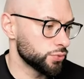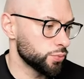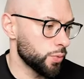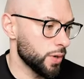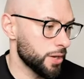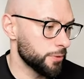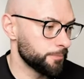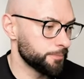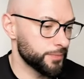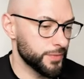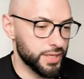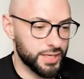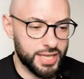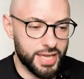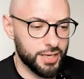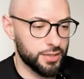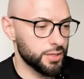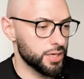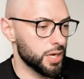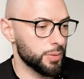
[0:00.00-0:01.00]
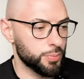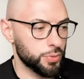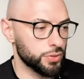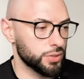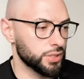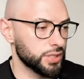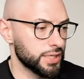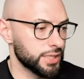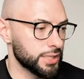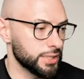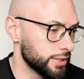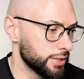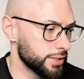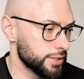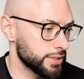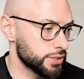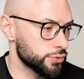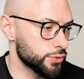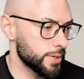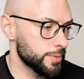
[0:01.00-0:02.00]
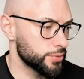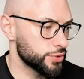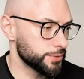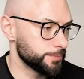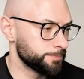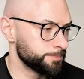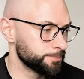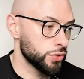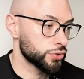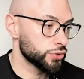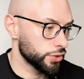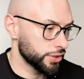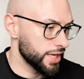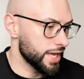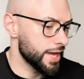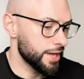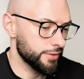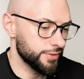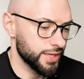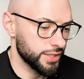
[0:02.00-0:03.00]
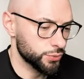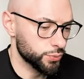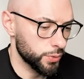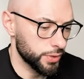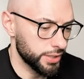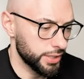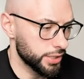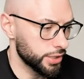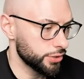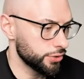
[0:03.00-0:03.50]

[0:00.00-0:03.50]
as well. Again, I'll put the link in the description. So yeah, that's what you